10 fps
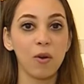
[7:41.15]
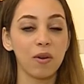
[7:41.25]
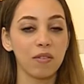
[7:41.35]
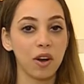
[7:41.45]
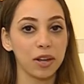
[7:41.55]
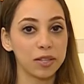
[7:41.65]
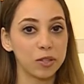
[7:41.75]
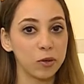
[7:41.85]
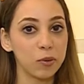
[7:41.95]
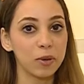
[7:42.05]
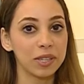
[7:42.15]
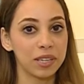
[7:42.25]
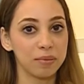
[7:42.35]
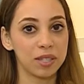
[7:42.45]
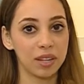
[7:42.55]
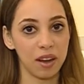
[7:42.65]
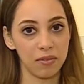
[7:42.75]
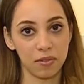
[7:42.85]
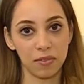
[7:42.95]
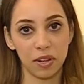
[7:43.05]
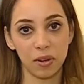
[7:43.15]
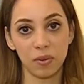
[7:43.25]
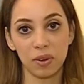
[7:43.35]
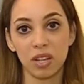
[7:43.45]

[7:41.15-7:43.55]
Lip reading: we've got two more tips to cover for you.